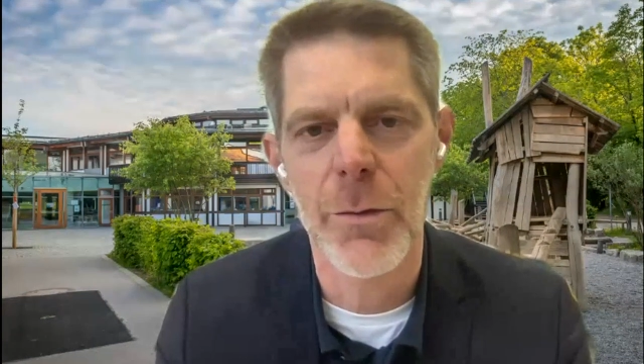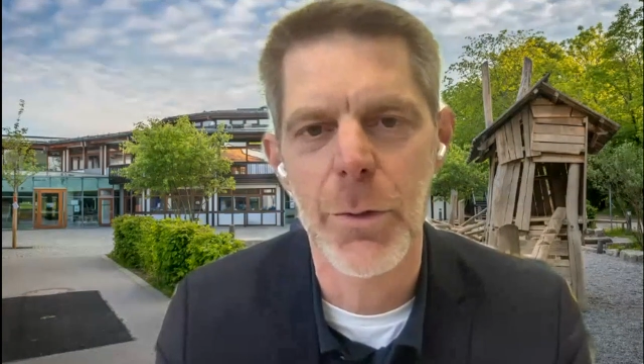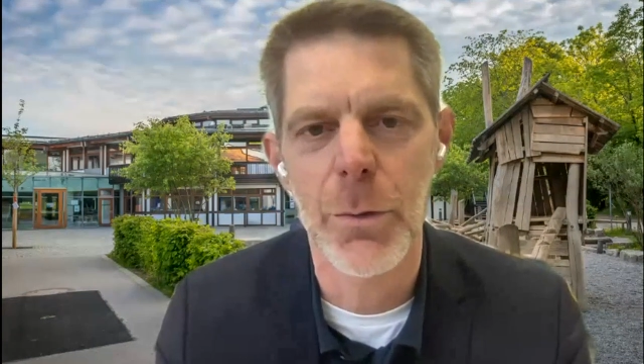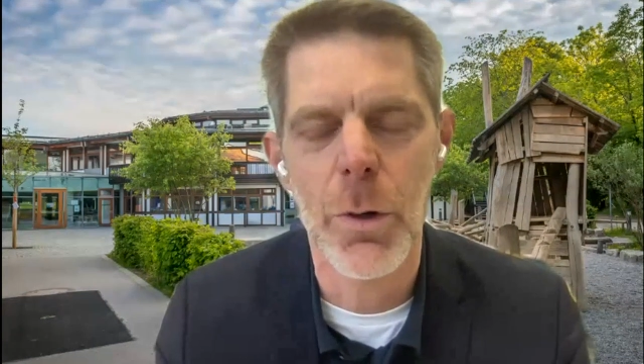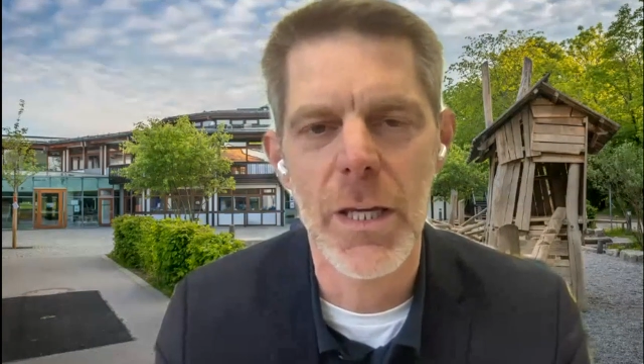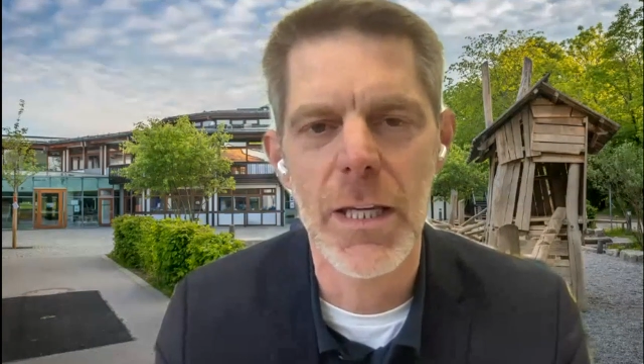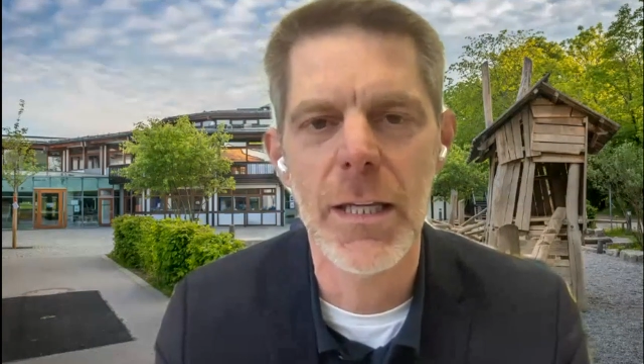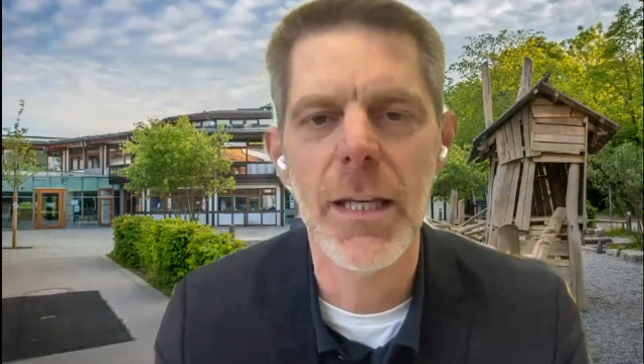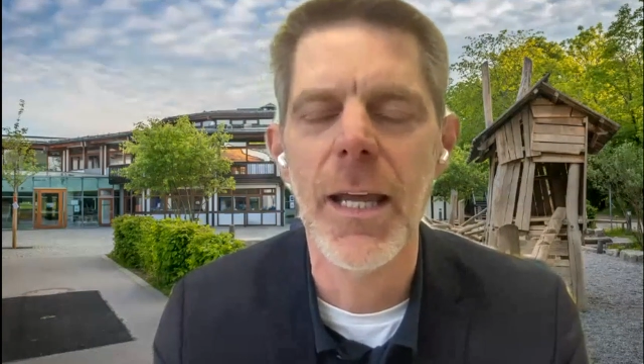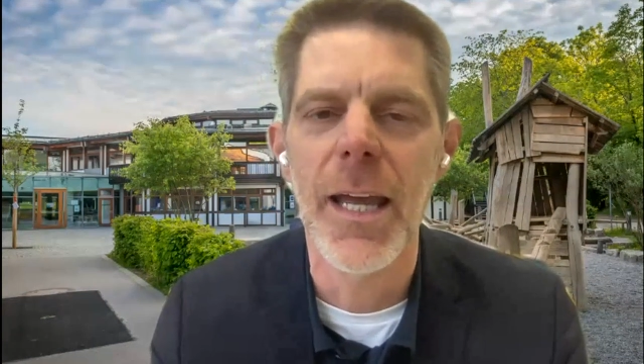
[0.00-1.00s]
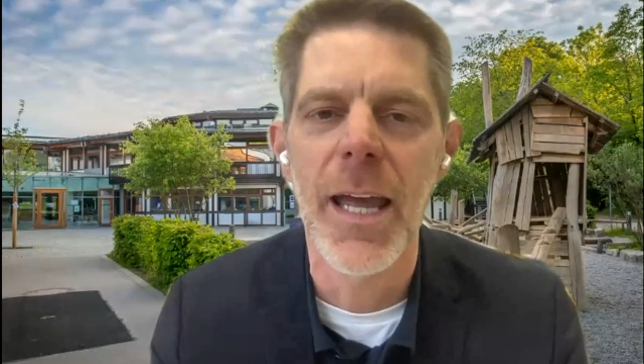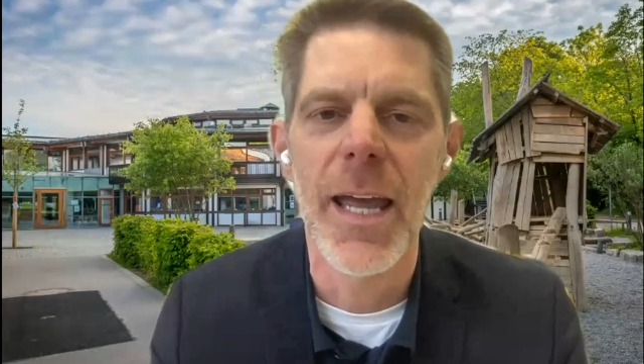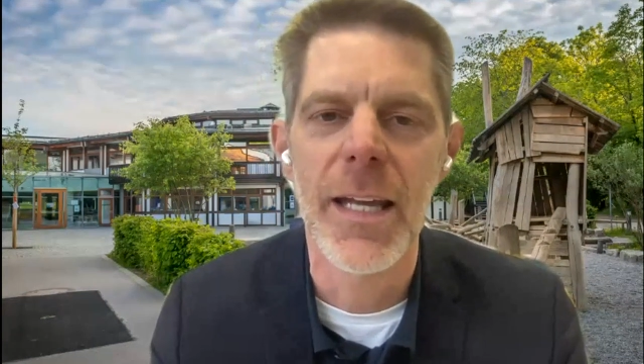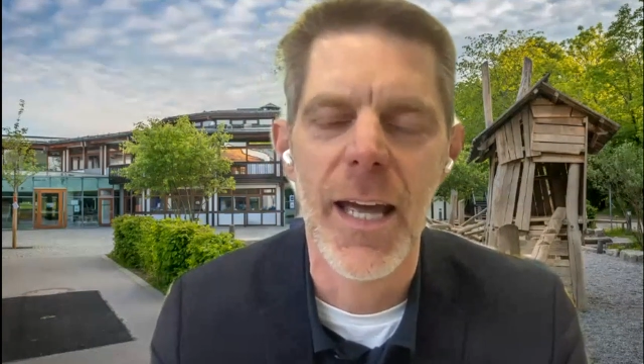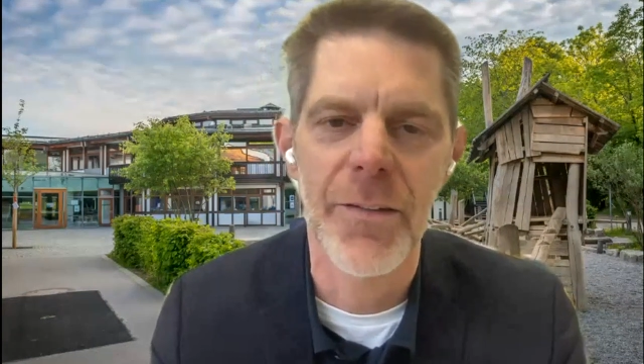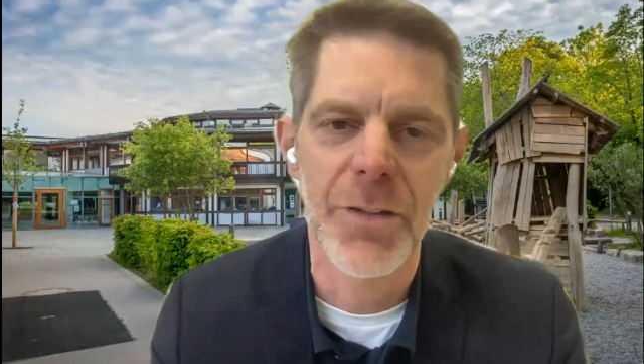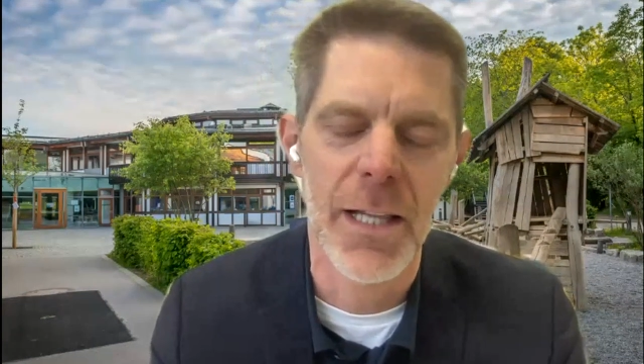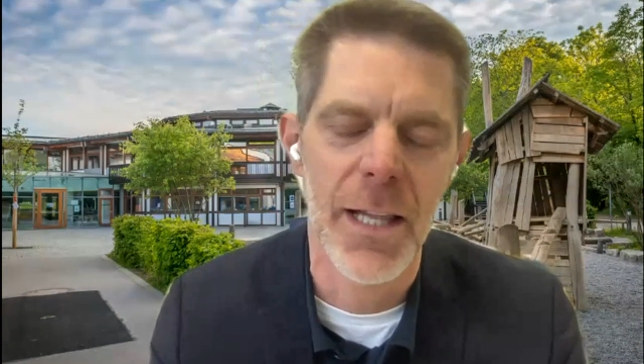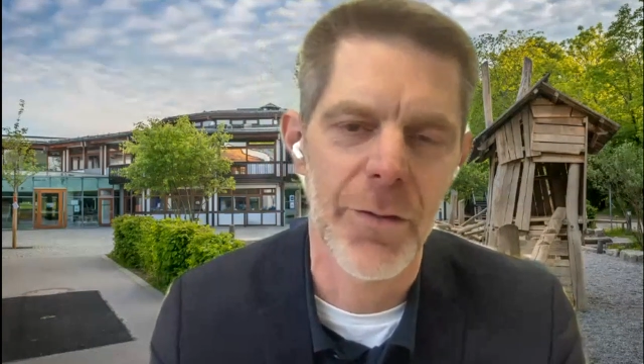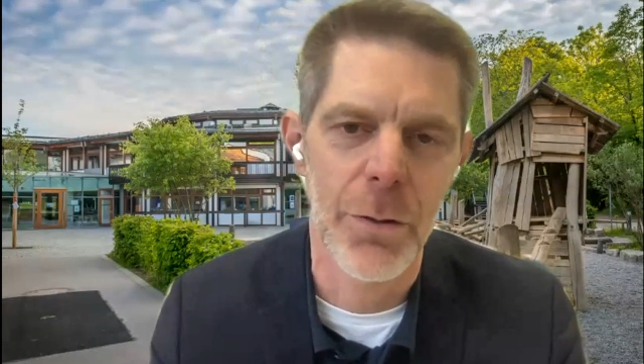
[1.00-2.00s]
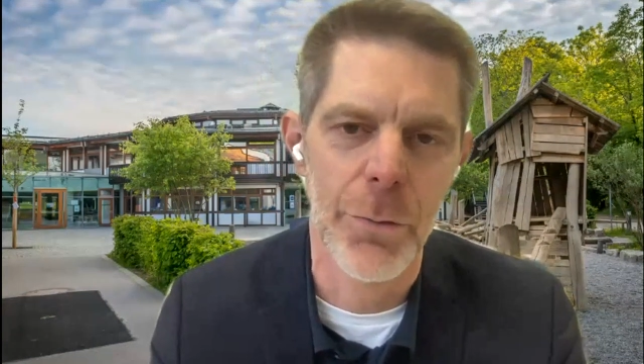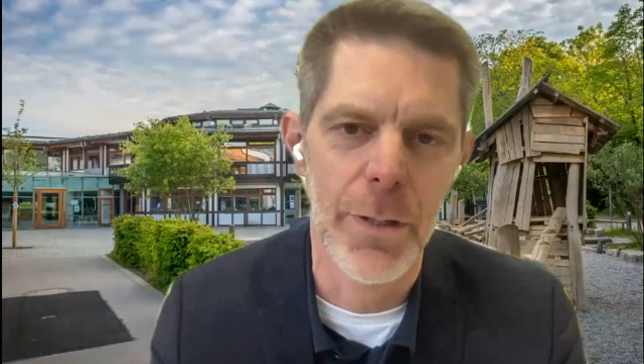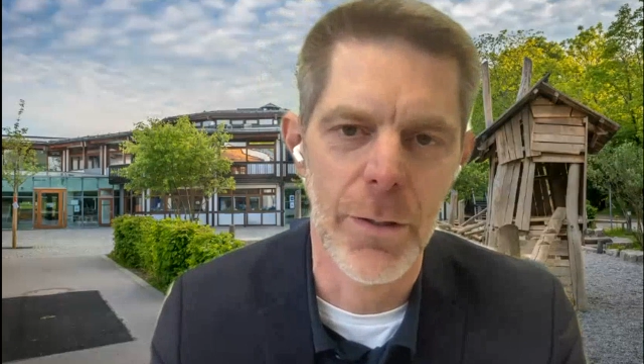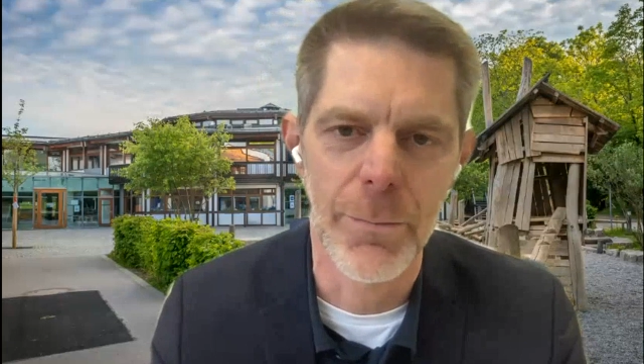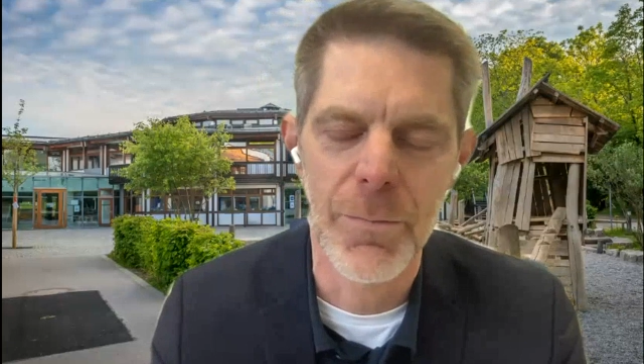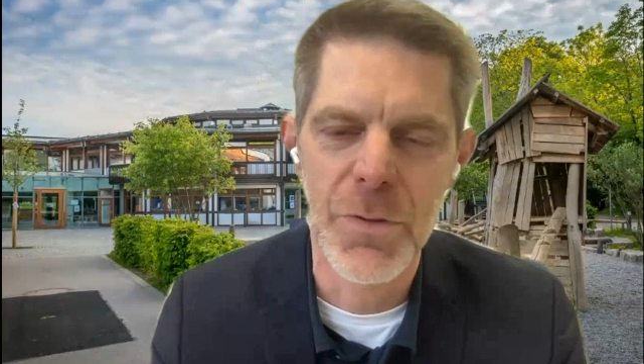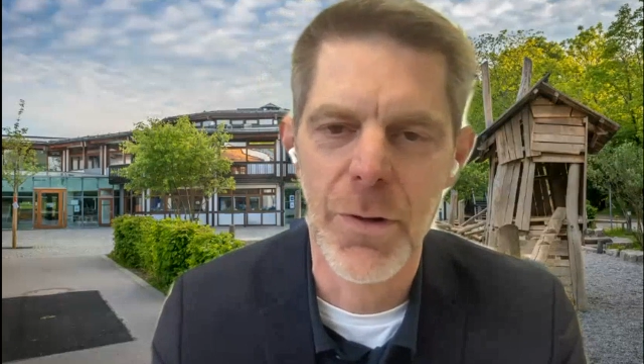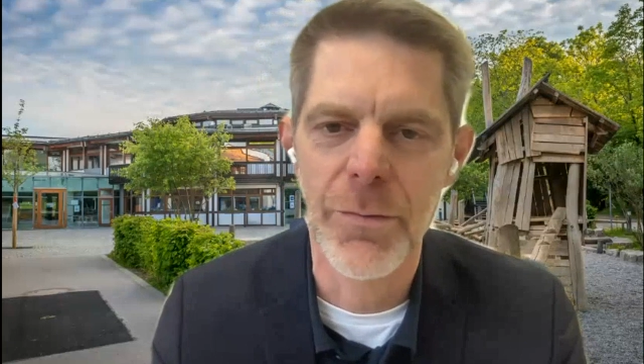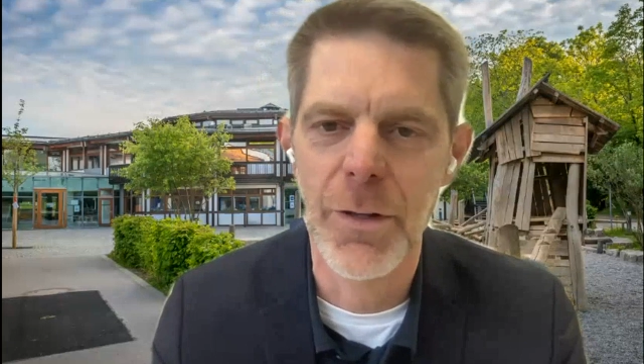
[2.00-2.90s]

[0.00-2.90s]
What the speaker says: and another one working, and I have an 11th grader.